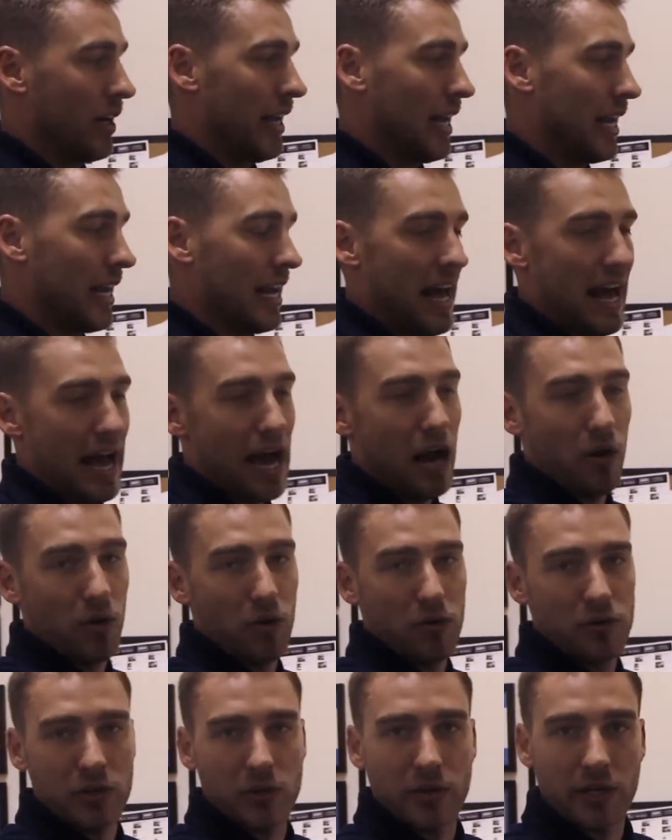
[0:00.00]
an
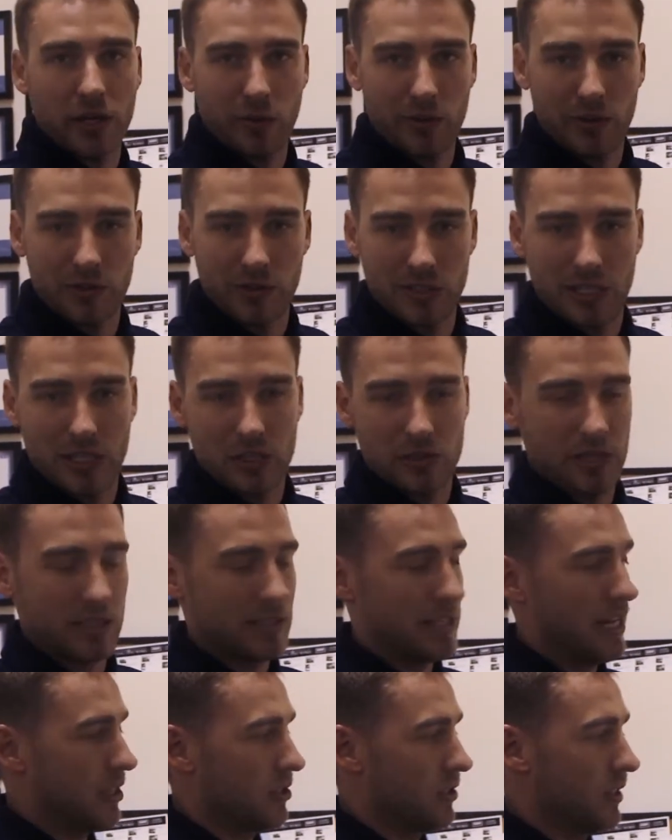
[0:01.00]
out during a real estate
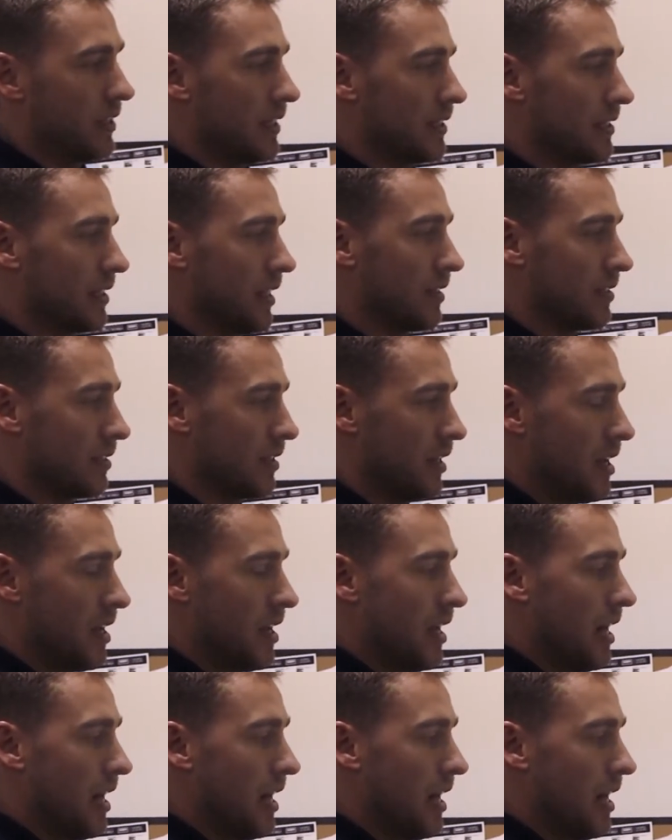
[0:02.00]
transaction in a sense.